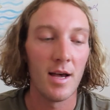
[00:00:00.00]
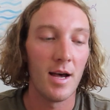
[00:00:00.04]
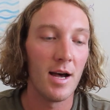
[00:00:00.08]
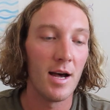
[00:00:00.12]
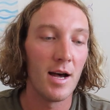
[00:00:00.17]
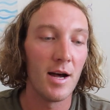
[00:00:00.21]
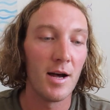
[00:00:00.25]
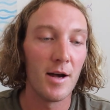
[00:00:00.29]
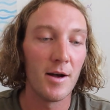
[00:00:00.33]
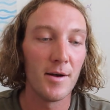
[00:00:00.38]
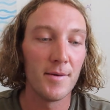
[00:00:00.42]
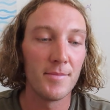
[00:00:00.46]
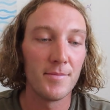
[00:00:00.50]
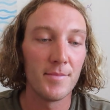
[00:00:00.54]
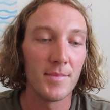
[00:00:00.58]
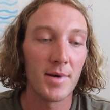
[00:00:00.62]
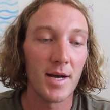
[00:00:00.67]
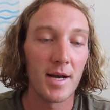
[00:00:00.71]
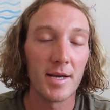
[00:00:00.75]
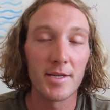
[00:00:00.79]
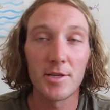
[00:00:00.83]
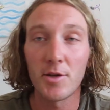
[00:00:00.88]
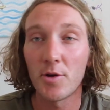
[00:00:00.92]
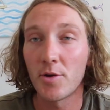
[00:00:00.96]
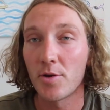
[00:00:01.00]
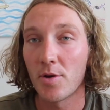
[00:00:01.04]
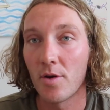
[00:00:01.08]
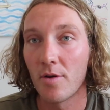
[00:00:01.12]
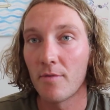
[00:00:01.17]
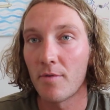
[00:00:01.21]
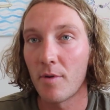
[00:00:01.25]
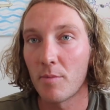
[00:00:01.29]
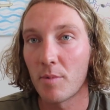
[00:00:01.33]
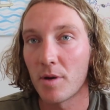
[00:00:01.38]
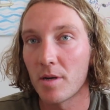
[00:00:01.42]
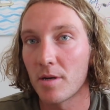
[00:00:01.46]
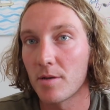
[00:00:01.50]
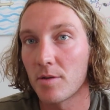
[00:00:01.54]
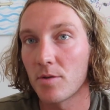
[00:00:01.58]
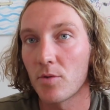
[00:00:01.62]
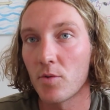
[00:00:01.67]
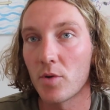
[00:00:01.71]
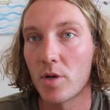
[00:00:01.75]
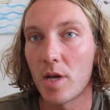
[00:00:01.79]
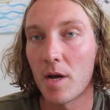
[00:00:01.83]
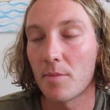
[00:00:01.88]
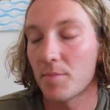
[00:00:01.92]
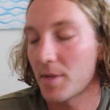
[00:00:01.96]
I don't know if I'm going to do
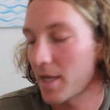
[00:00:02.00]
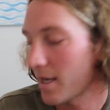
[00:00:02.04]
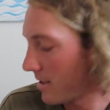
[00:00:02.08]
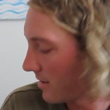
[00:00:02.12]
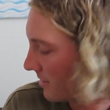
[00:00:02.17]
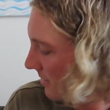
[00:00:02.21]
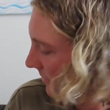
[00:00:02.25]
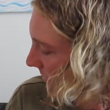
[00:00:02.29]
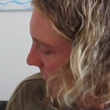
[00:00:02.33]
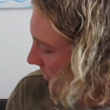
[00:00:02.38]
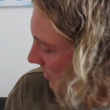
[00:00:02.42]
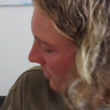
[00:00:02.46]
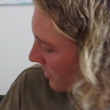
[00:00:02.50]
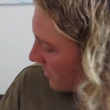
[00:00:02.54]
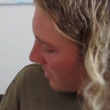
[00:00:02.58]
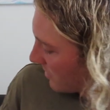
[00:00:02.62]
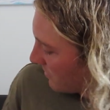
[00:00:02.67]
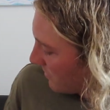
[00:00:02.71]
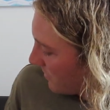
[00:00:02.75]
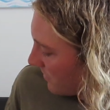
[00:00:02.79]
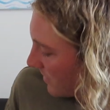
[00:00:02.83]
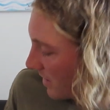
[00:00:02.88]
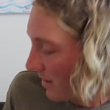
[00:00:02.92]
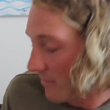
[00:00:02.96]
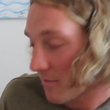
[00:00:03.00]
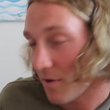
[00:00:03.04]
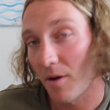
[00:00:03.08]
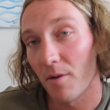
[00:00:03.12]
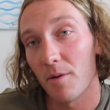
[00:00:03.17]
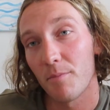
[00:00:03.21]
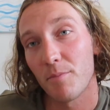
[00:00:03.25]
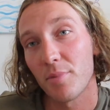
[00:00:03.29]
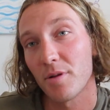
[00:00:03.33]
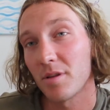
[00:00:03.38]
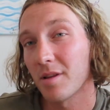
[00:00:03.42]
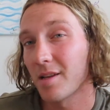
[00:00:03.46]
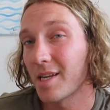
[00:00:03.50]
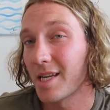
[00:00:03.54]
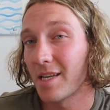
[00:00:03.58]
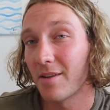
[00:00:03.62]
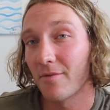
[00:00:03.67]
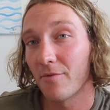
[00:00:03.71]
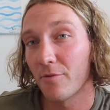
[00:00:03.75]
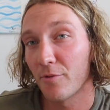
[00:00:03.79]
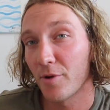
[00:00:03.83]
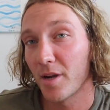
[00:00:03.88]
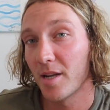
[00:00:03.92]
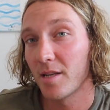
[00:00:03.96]
an update in the future. I've got plenty
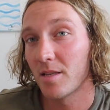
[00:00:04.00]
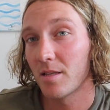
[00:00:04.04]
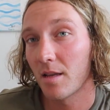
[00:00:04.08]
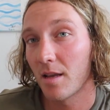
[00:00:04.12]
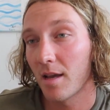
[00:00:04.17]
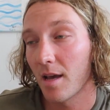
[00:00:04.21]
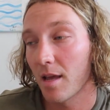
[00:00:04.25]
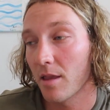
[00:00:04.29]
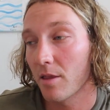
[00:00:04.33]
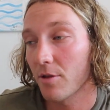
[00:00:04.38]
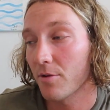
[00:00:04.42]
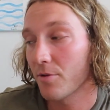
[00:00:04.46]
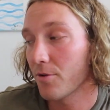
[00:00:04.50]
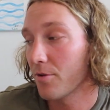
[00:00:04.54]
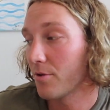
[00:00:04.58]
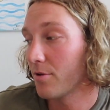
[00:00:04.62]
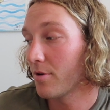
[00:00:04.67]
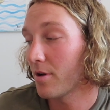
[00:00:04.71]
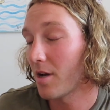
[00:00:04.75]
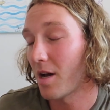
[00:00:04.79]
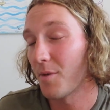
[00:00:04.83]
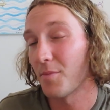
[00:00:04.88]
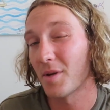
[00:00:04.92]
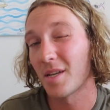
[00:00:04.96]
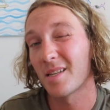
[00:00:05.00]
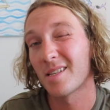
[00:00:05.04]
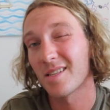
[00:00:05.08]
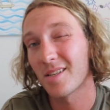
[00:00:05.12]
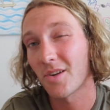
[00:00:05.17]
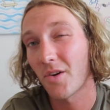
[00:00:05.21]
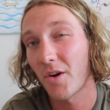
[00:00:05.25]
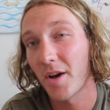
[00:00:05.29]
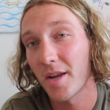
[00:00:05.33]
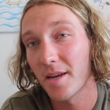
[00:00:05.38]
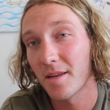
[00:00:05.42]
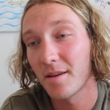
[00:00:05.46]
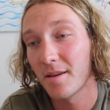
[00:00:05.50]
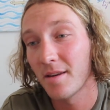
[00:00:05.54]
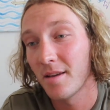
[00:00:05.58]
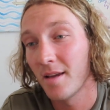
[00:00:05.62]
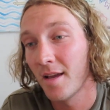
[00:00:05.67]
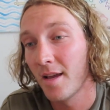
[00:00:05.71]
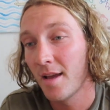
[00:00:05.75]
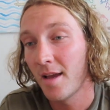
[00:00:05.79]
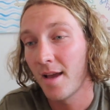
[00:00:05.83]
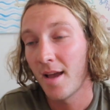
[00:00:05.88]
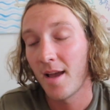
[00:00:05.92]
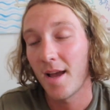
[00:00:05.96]
of reads to get through. I'm excited,
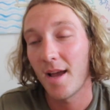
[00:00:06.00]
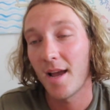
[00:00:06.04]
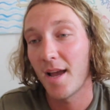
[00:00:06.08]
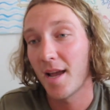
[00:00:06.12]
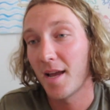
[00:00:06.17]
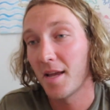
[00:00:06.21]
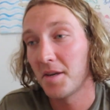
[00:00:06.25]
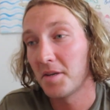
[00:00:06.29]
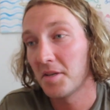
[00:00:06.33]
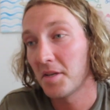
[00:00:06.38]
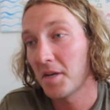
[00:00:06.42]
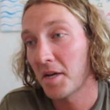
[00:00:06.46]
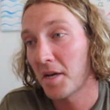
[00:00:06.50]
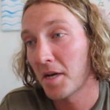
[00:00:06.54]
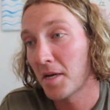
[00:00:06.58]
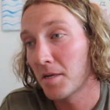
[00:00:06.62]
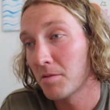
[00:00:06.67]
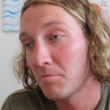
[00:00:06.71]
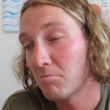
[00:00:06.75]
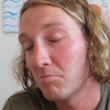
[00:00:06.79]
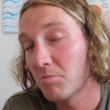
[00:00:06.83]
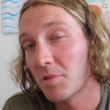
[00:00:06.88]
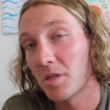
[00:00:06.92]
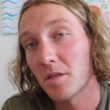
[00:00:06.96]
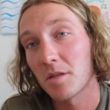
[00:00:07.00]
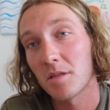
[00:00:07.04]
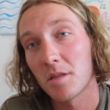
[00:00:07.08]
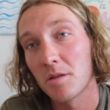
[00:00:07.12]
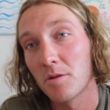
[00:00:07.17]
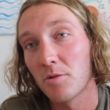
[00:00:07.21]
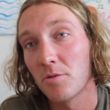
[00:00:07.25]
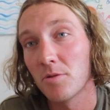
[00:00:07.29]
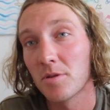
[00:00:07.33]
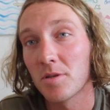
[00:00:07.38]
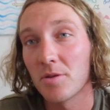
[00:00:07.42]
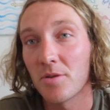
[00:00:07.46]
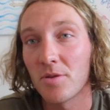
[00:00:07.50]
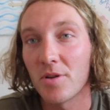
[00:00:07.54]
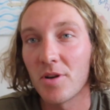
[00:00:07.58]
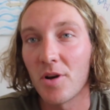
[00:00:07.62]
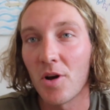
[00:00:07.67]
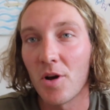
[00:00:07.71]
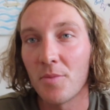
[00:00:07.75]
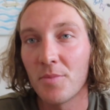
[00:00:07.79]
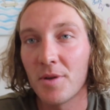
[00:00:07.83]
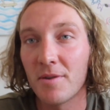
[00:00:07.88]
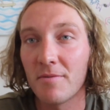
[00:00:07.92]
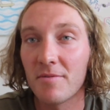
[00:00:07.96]
and it's just a new sort of
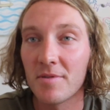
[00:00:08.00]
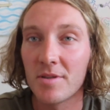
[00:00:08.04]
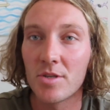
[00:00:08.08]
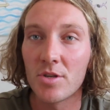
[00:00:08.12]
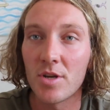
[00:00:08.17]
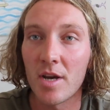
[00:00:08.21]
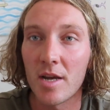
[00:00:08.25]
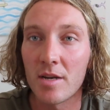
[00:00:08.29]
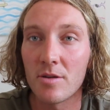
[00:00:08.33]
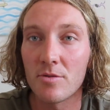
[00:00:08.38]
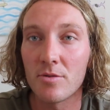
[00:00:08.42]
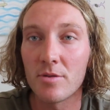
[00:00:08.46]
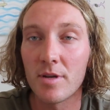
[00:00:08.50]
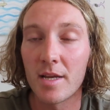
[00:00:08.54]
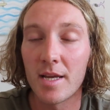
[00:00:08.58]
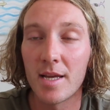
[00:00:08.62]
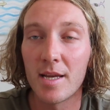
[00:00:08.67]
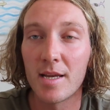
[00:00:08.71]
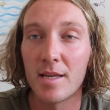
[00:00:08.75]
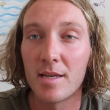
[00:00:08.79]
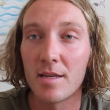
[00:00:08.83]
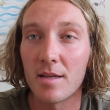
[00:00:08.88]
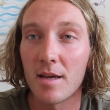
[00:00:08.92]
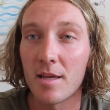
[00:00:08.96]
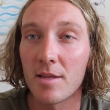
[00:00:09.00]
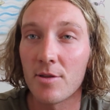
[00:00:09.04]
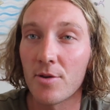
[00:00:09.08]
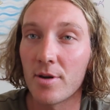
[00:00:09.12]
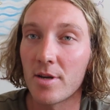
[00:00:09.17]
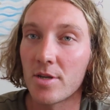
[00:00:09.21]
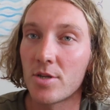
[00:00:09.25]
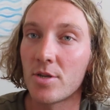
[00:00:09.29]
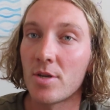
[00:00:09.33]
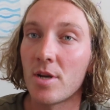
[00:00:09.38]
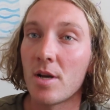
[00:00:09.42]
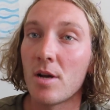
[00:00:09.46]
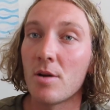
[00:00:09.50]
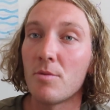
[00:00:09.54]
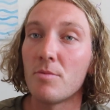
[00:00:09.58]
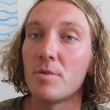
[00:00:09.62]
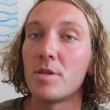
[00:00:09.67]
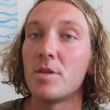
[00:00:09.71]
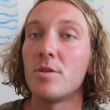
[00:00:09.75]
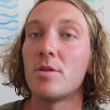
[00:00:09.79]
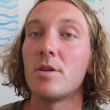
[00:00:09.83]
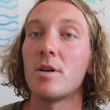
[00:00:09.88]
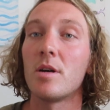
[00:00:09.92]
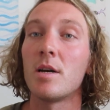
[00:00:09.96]
hobby for the channel, and I thought I'd share it
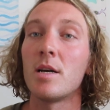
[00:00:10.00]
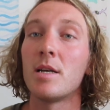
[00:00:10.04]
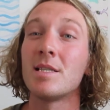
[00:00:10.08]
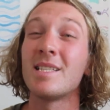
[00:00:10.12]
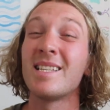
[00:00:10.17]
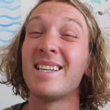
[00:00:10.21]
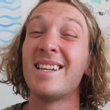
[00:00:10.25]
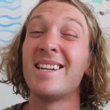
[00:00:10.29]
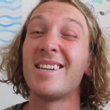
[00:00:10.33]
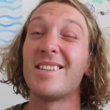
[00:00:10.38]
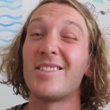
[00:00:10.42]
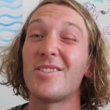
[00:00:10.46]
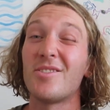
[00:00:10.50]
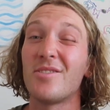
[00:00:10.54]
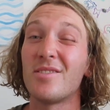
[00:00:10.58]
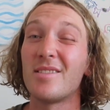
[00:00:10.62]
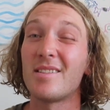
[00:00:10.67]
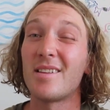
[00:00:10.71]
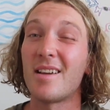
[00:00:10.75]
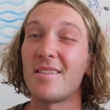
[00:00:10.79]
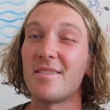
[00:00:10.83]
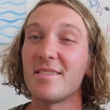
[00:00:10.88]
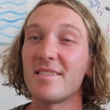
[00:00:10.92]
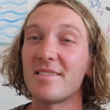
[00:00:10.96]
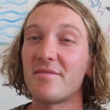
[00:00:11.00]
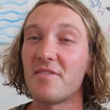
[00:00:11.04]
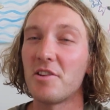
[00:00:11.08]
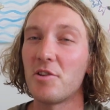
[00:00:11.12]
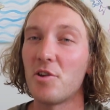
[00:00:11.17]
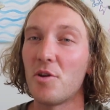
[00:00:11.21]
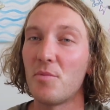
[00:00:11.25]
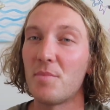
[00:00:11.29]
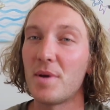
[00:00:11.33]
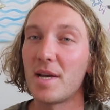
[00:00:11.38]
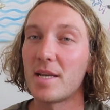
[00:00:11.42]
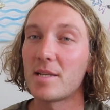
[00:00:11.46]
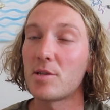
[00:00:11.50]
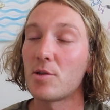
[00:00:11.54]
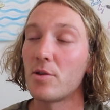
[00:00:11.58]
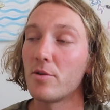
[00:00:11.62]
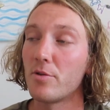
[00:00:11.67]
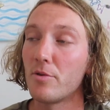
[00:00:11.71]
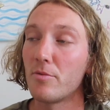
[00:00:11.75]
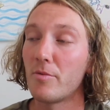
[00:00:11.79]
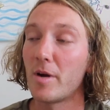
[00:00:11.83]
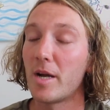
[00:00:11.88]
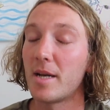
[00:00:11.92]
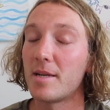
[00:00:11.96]
with you guys. Should have done this video about
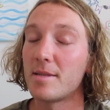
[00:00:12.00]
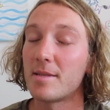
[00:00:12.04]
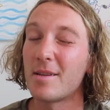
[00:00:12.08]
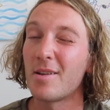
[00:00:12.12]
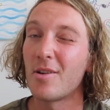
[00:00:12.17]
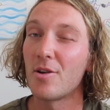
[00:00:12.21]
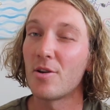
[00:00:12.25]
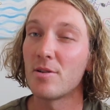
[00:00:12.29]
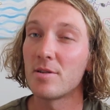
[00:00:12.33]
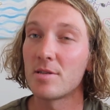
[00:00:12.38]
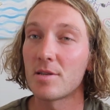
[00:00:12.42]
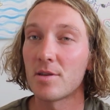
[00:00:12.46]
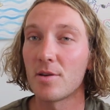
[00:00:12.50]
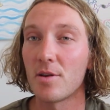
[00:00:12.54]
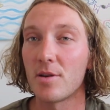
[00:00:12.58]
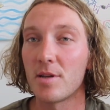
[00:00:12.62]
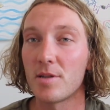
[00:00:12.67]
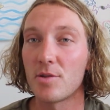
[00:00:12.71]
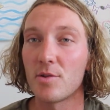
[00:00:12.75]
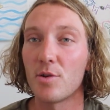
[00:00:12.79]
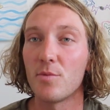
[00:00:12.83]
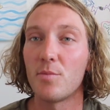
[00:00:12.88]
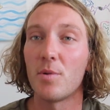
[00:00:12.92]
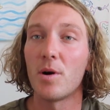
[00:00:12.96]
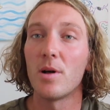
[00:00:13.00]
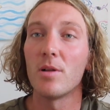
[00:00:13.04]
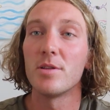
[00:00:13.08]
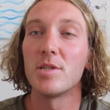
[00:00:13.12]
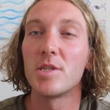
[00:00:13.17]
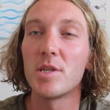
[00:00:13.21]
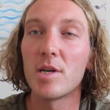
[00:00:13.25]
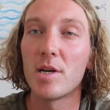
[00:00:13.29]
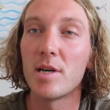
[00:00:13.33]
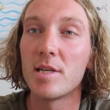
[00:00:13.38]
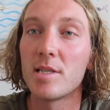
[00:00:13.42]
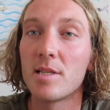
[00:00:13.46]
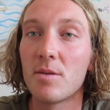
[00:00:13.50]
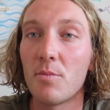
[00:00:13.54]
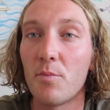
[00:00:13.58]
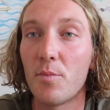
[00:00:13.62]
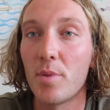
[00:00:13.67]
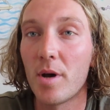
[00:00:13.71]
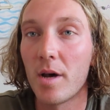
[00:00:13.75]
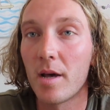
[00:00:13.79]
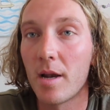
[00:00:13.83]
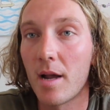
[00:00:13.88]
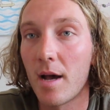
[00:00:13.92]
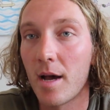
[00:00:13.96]
2 weeks ago, so I do apologise,
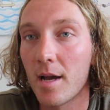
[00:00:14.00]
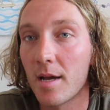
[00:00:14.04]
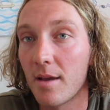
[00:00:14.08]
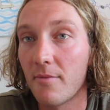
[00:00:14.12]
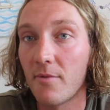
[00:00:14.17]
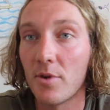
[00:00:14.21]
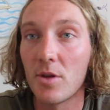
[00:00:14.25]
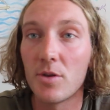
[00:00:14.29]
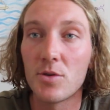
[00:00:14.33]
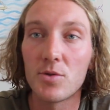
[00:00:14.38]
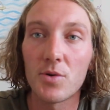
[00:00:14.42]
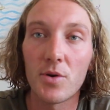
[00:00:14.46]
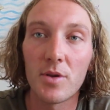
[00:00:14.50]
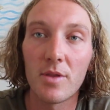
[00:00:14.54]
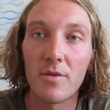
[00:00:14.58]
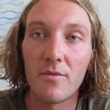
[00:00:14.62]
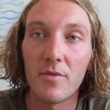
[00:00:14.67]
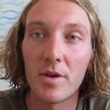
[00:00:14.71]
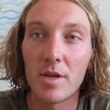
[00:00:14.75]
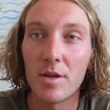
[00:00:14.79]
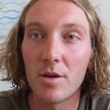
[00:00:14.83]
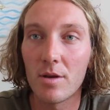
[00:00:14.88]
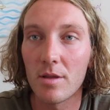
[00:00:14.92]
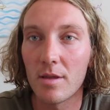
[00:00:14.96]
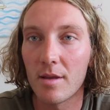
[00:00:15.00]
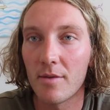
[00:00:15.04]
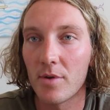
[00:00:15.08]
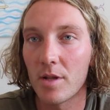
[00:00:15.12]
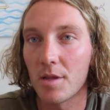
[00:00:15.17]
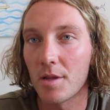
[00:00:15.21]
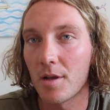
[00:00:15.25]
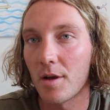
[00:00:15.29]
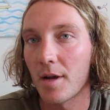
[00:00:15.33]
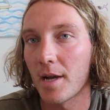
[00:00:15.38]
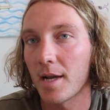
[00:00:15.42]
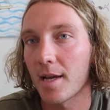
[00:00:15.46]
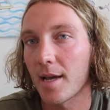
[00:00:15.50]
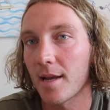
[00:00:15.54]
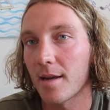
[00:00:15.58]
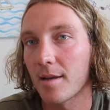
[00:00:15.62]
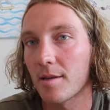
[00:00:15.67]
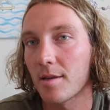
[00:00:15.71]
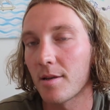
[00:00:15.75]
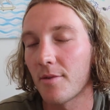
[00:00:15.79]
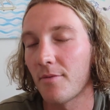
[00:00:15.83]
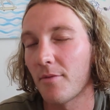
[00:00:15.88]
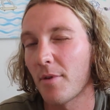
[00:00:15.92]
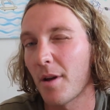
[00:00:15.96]
but if you enjoyed the video, leave it a like, add it
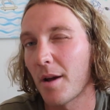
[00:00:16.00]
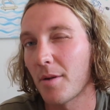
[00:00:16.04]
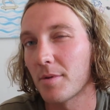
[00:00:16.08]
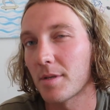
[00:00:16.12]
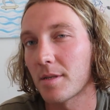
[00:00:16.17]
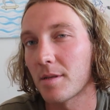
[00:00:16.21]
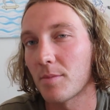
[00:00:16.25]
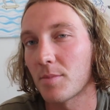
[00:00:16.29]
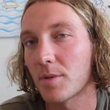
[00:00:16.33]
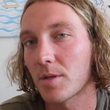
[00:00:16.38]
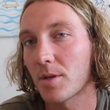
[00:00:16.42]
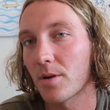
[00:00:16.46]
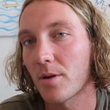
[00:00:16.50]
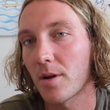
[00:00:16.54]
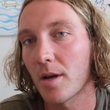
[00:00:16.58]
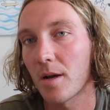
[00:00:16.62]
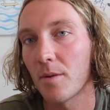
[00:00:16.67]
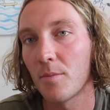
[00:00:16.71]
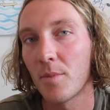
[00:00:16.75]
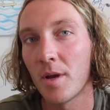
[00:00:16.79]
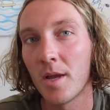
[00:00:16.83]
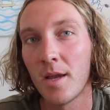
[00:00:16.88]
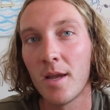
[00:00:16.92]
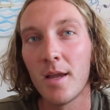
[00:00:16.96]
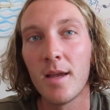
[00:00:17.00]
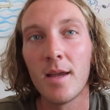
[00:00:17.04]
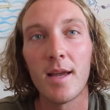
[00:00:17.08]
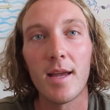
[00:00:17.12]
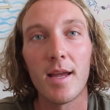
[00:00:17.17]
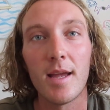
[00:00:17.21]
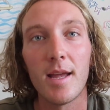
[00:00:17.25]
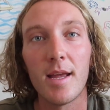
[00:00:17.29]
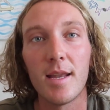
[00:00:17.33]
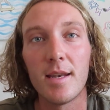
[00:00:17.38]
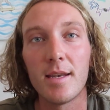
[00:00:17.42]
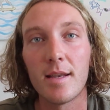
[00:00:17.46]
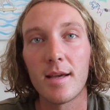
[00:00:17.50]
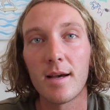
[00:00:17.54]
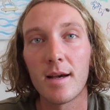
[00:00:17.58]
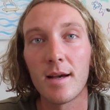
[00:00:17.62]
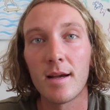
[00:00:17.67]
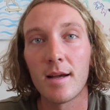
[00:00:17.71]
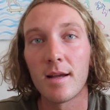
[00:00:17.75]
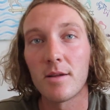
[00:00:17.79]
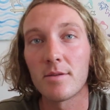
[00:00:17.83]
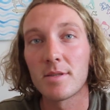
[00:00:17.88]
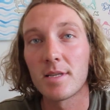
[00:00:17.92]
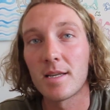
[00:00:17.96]
to your favourites, subscribe, and
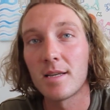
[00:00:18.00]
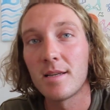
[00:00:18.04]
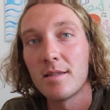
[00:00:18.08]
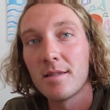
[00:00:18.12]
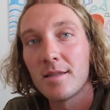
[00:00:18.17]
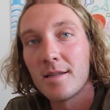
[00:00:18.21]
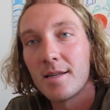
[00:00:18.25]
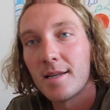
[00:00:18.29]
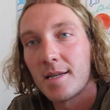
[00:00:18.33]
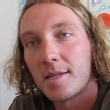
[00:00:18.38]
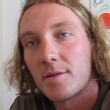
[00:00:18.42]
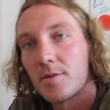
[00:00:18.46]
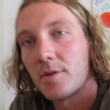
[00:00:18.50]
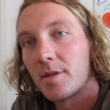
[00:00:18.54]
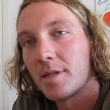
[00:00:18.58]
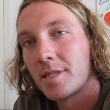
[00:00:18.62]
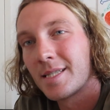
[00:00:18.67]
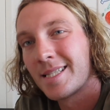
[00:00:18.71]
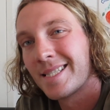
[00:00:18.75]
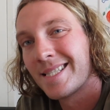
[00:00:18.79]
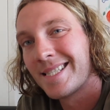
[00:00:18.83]
I'll see you in the next one.